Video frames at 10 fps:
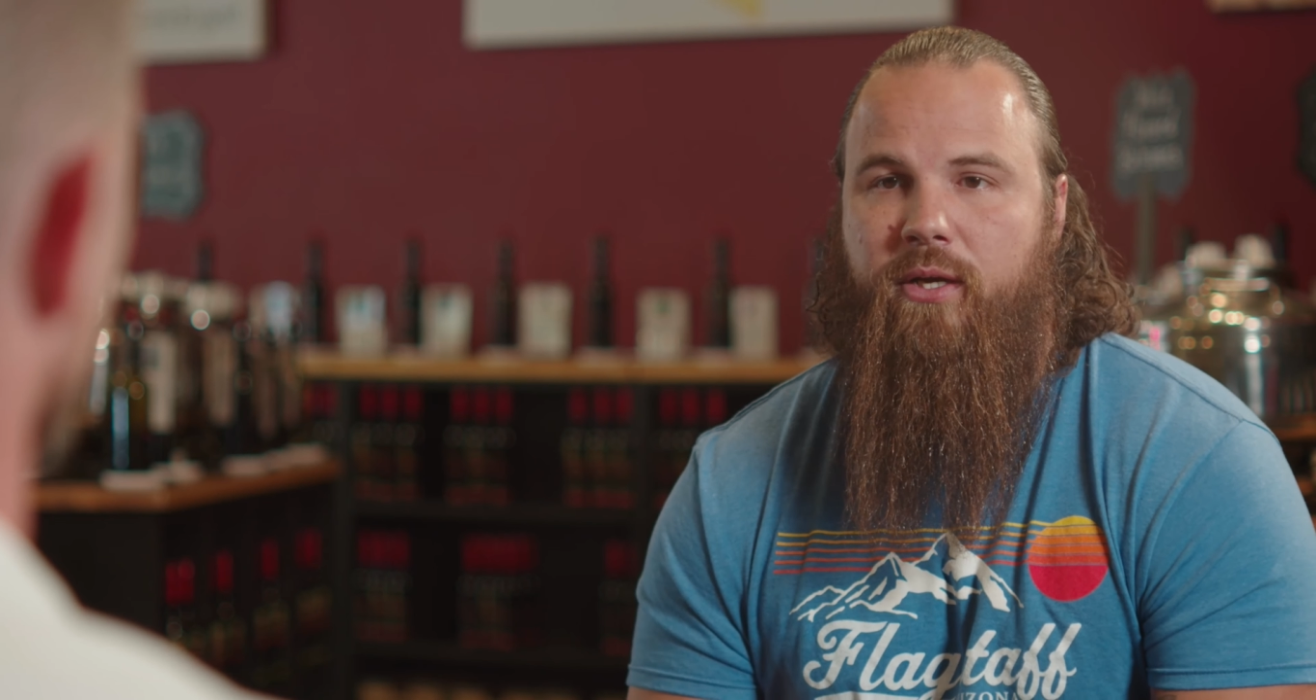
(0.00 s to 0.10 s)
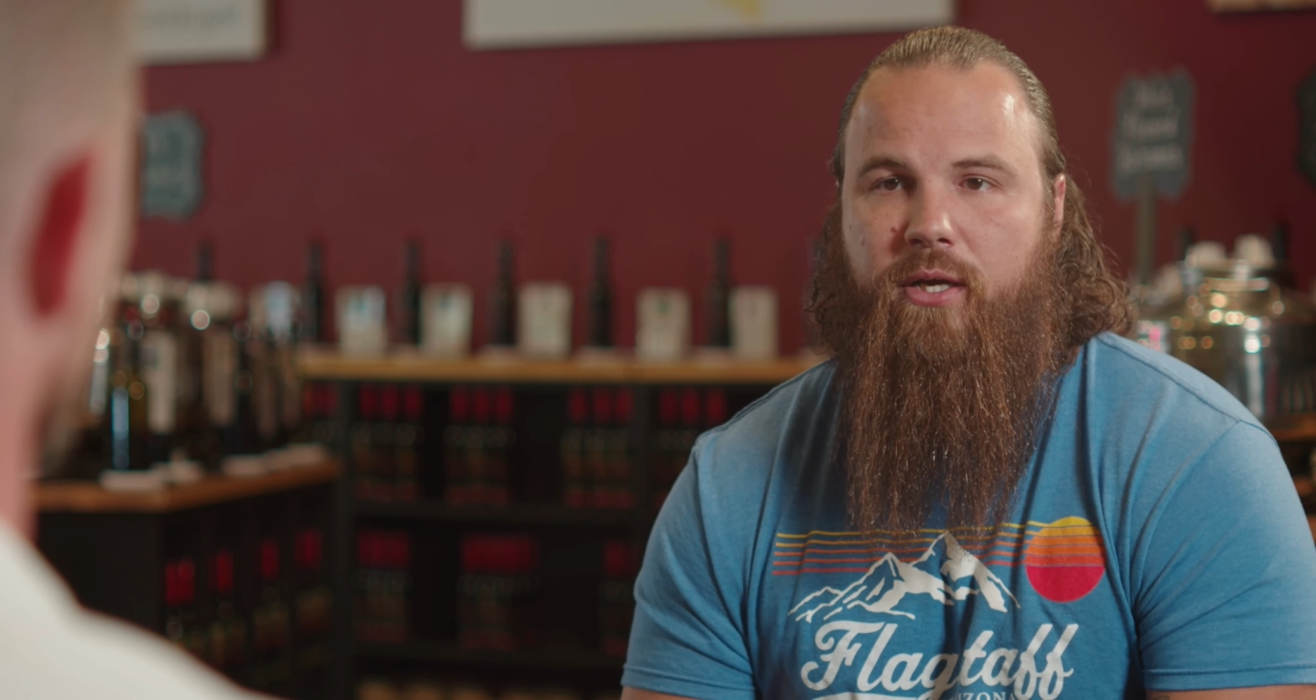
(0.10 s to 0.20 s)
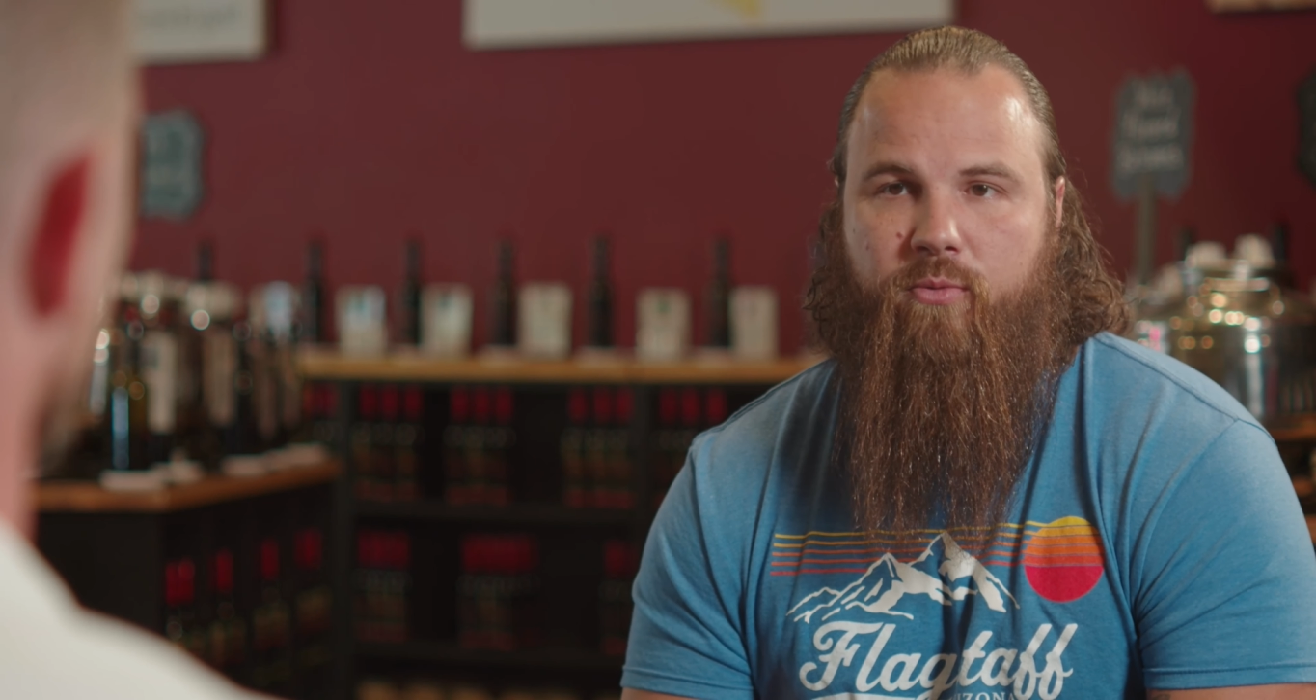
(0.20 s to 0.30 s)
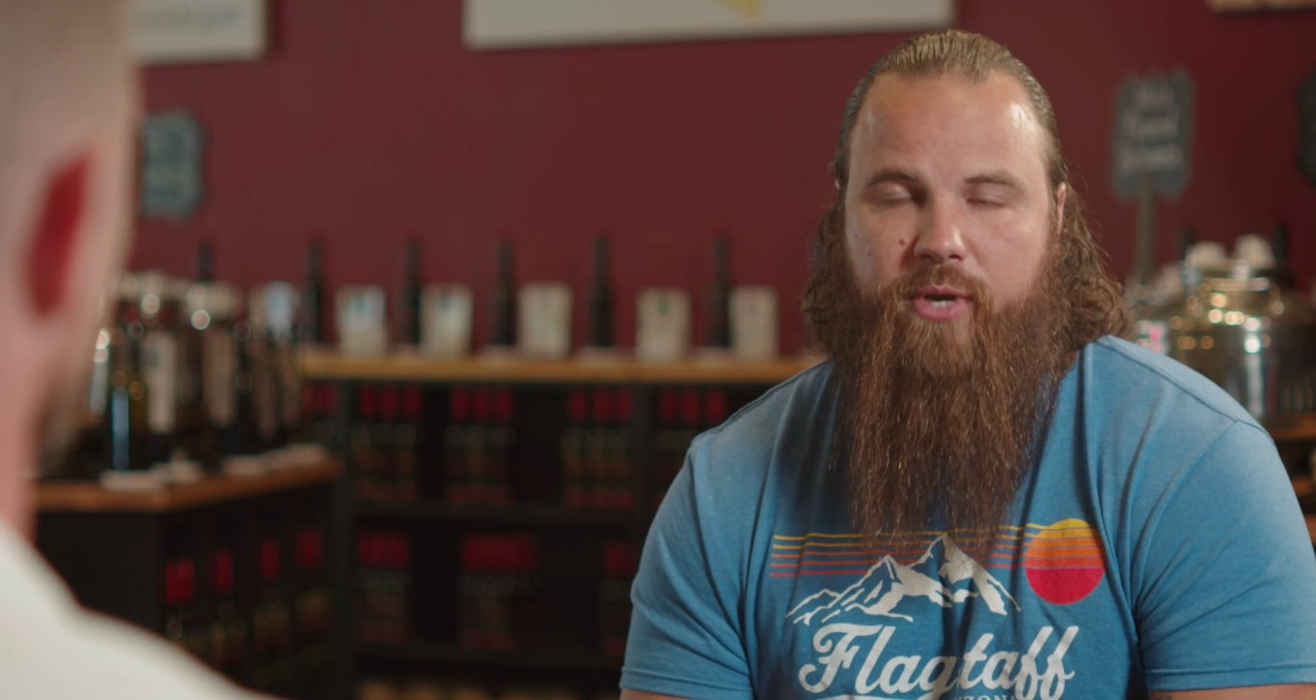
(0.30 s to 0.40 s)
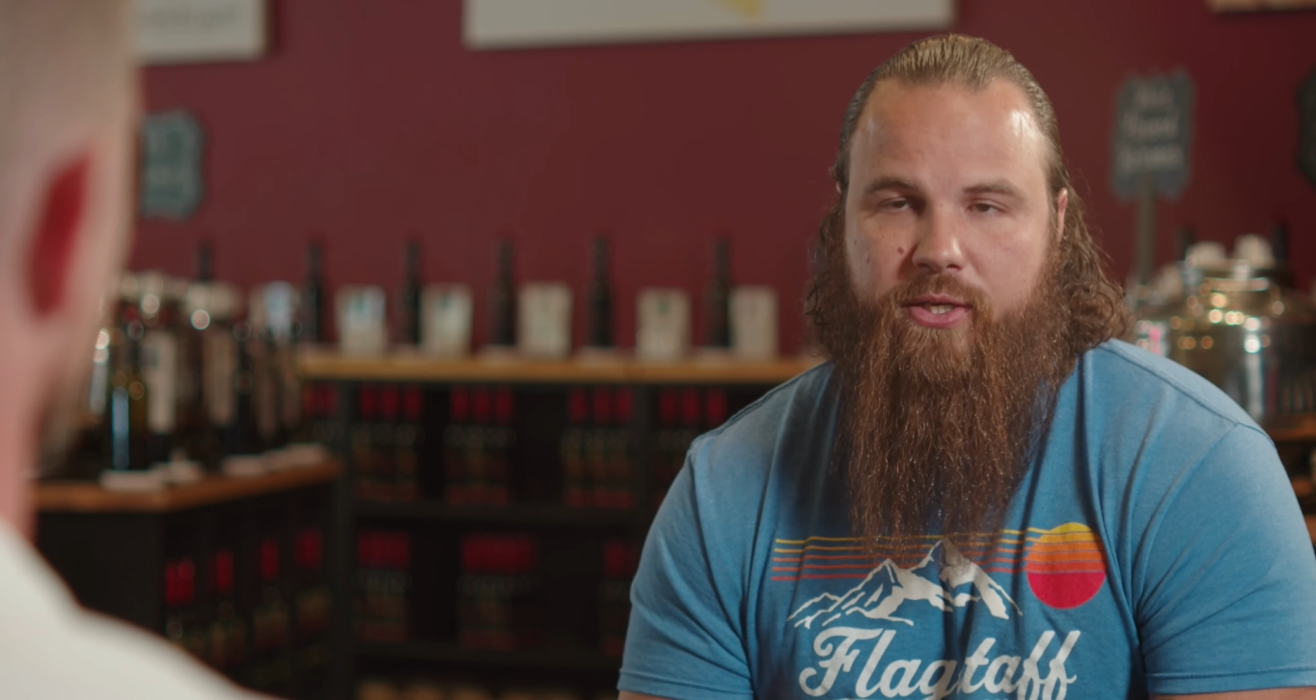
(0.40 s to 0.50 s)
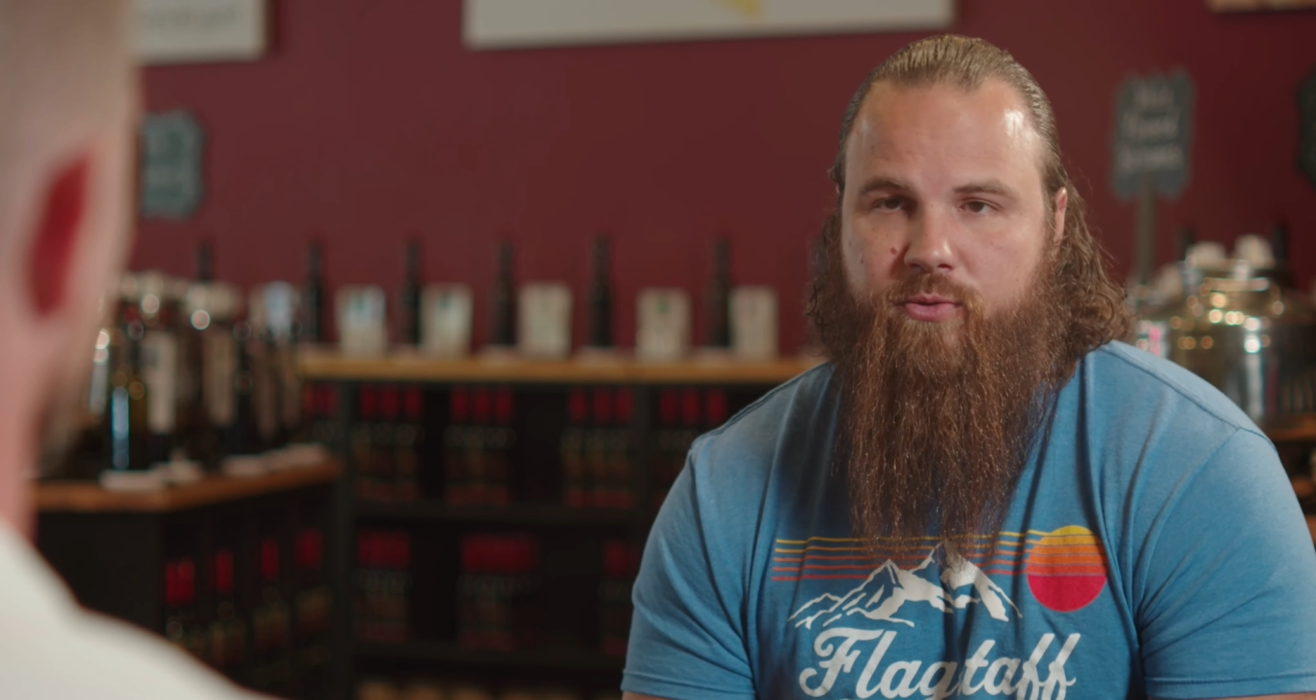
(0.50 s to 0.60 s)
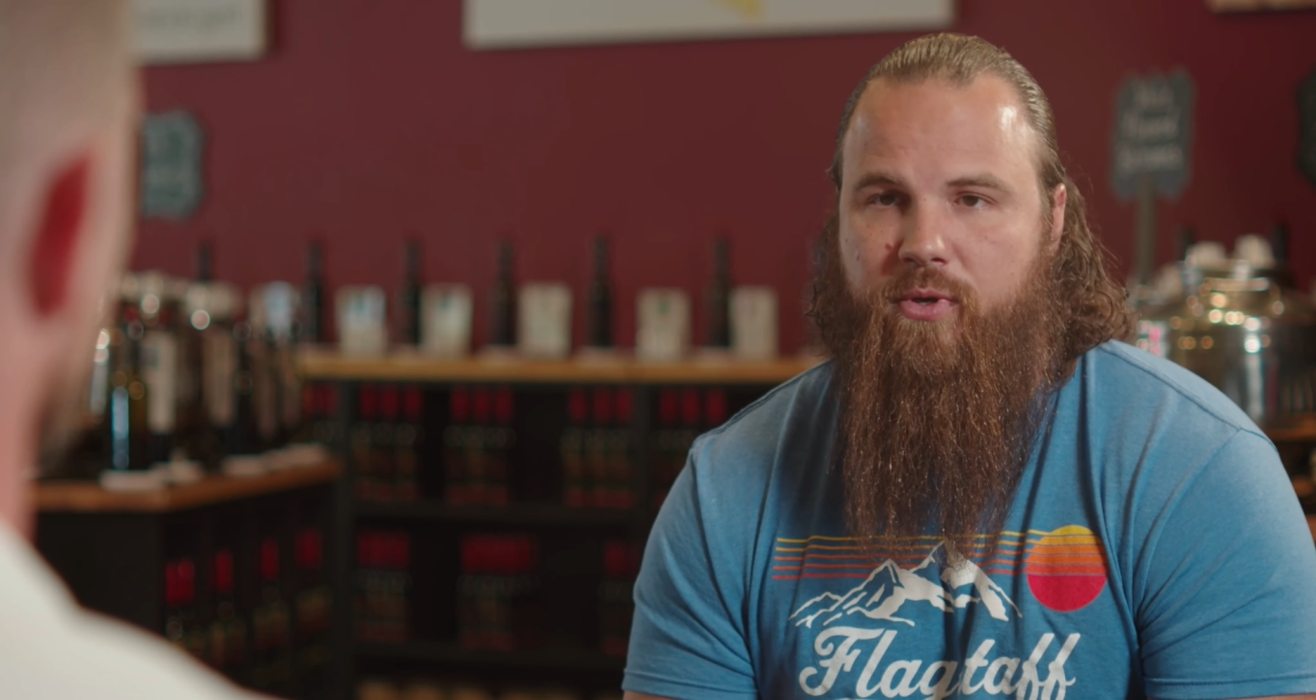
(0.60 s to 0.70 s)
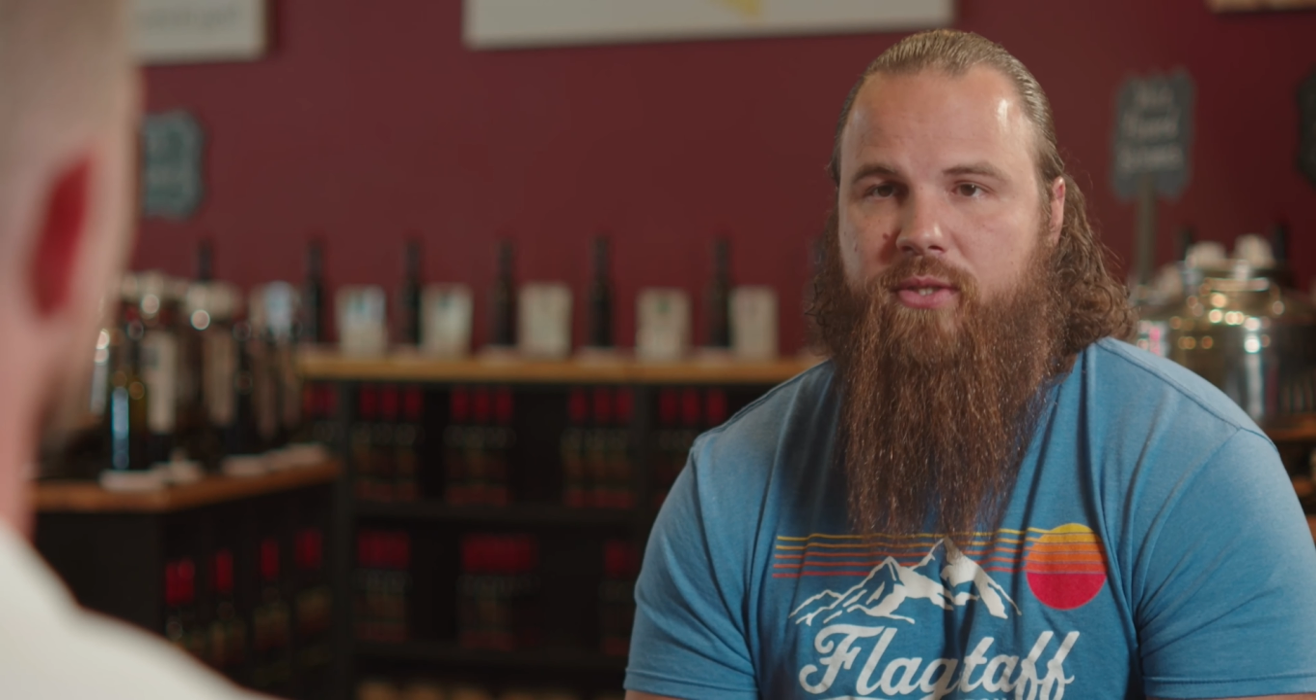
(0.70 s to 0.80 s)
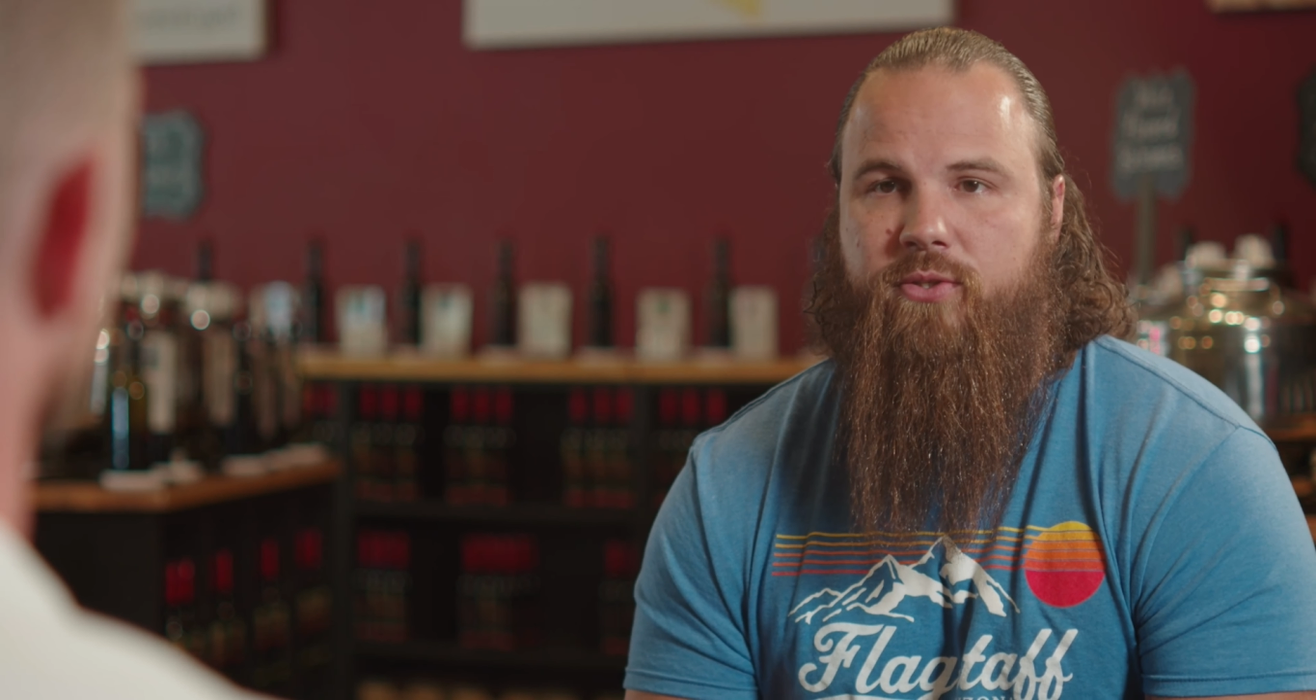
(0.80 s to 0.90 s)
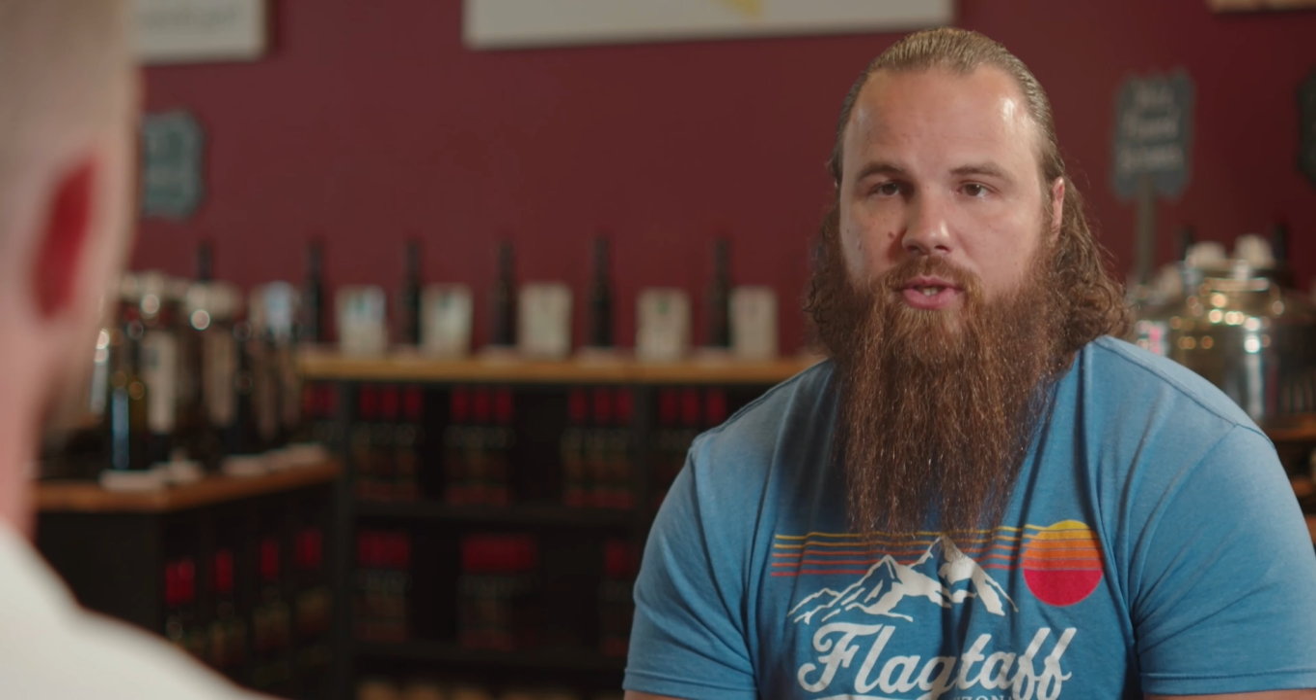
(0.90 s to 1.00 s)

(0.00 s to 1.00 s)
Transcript: restaurants